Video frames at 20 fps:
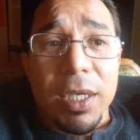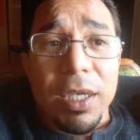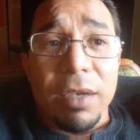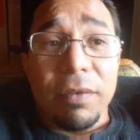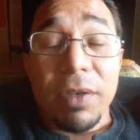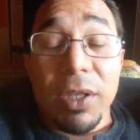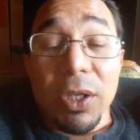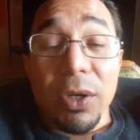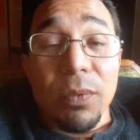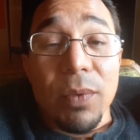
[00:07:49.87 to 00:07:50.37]

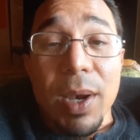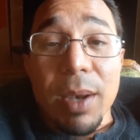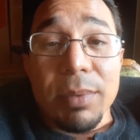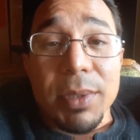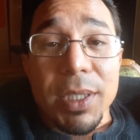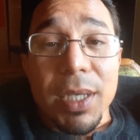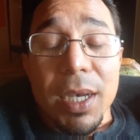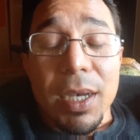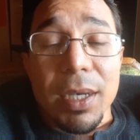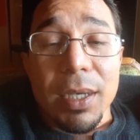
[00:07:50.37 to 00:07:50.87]
even their
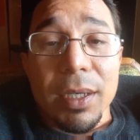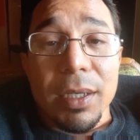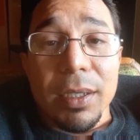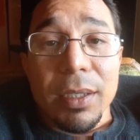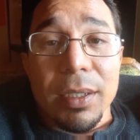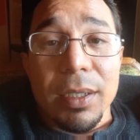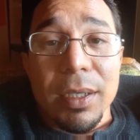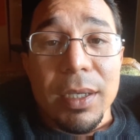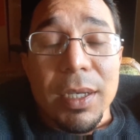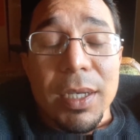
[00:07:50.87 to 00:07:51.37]
website.
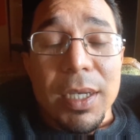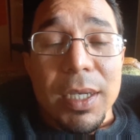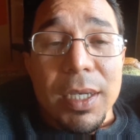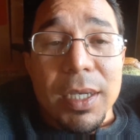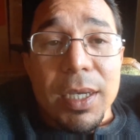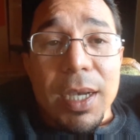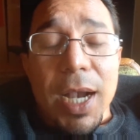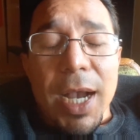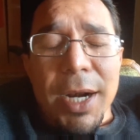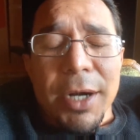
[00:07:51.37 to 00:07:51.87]

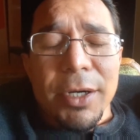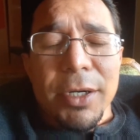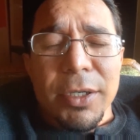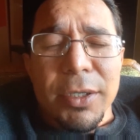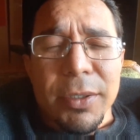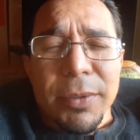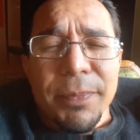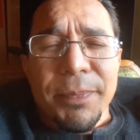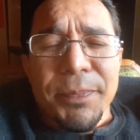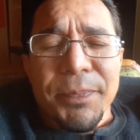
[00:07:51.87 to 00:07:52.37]
I don't
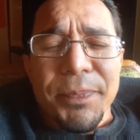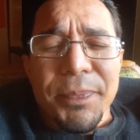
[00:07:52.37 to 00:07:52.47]
know.